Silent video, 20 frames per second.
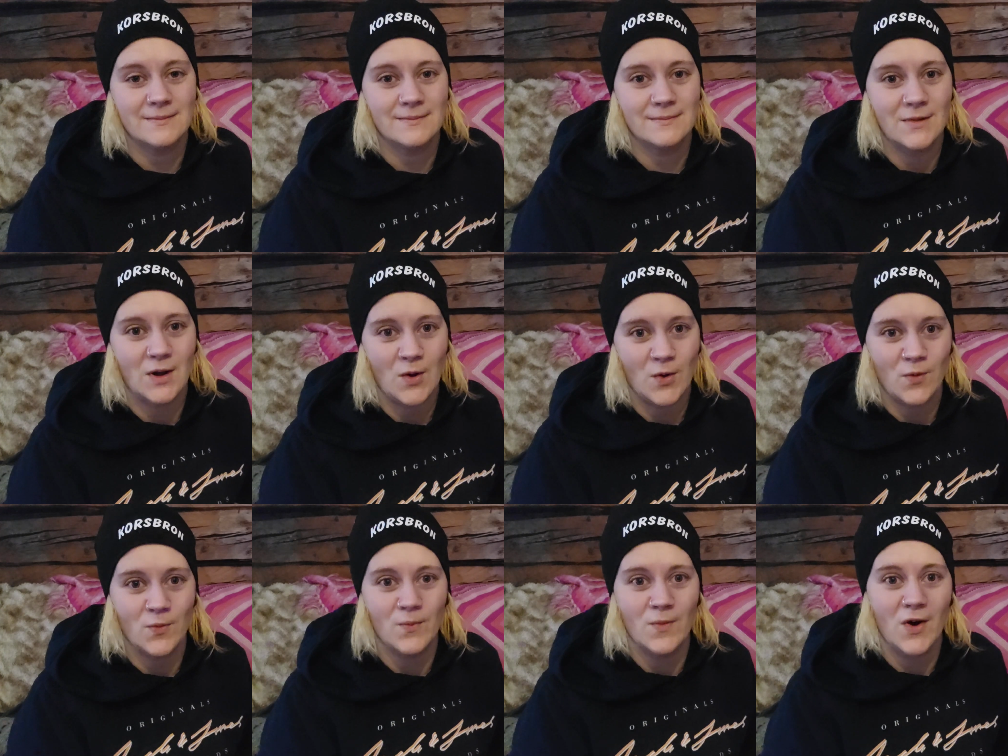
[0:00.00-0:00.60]

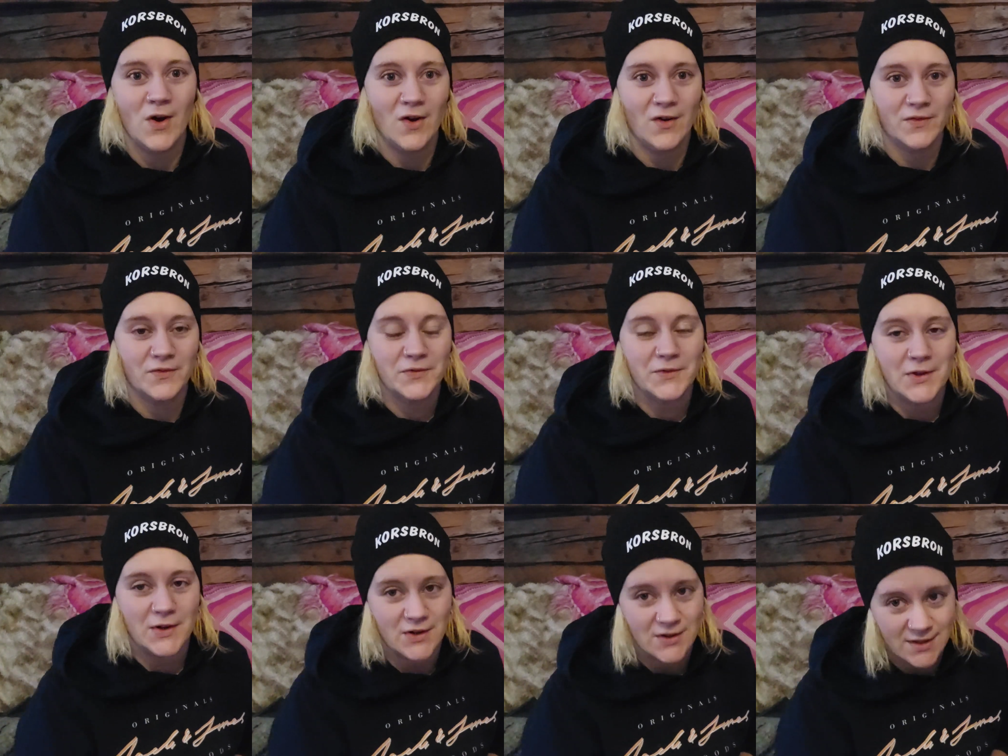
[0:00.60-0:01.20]
home
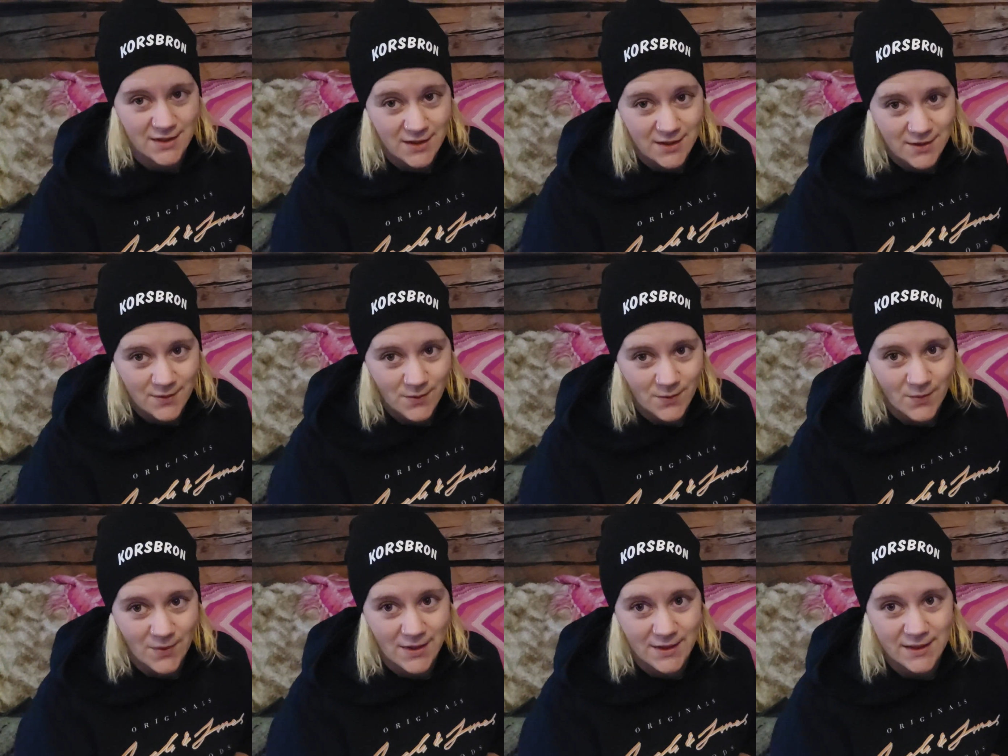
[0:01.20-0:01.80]
after
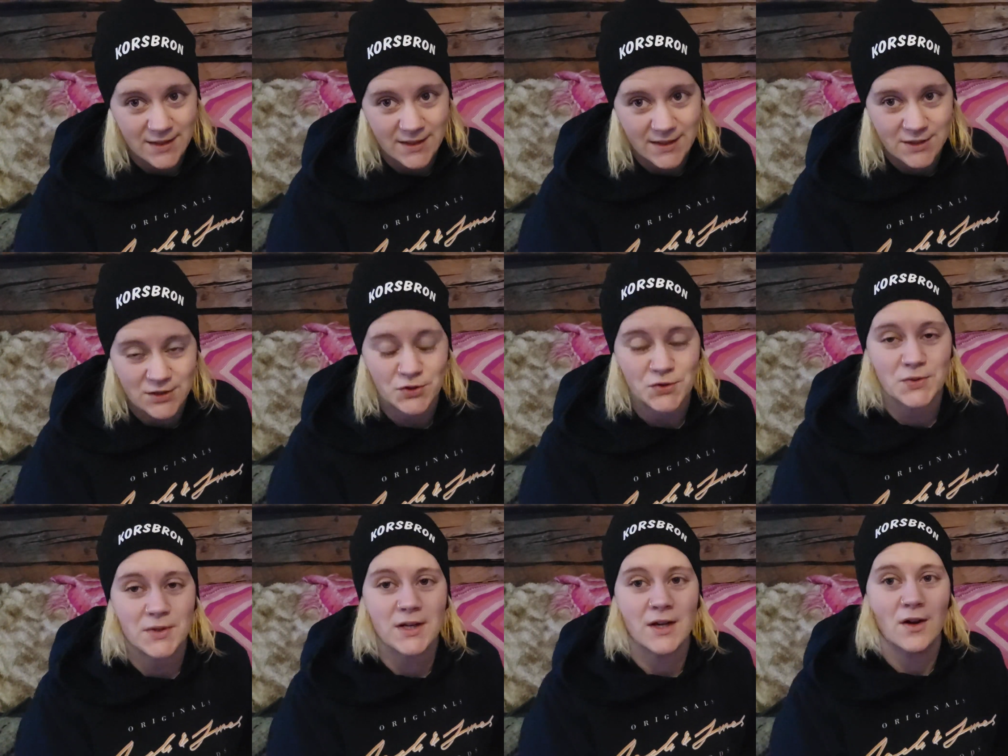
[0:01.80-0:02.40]
one
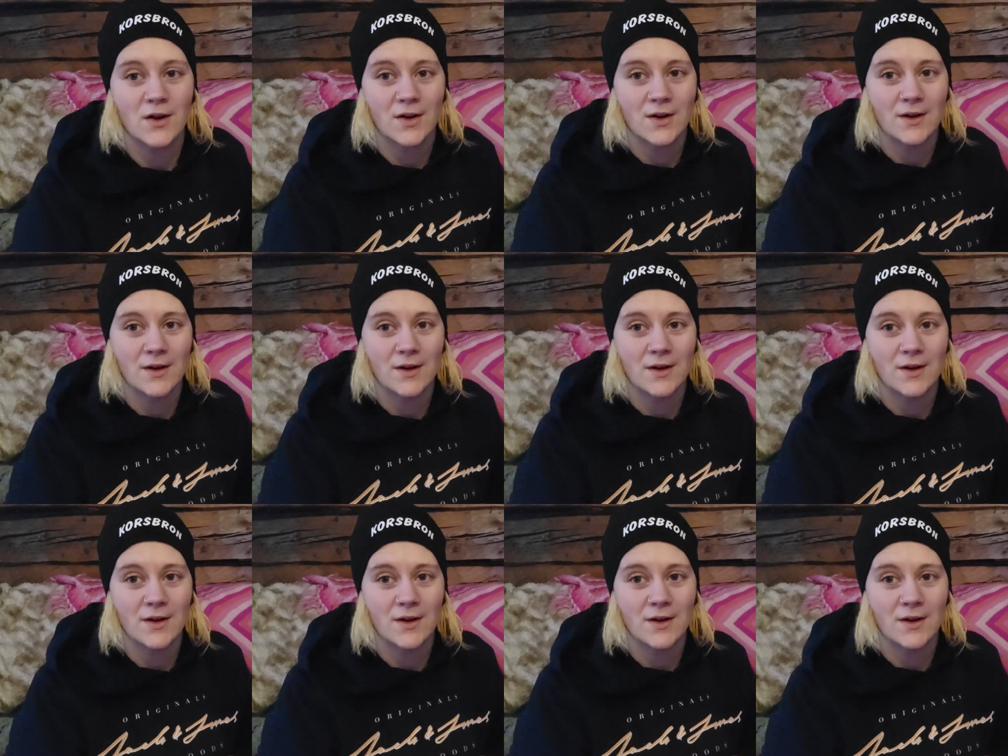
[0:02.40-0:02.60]
injury.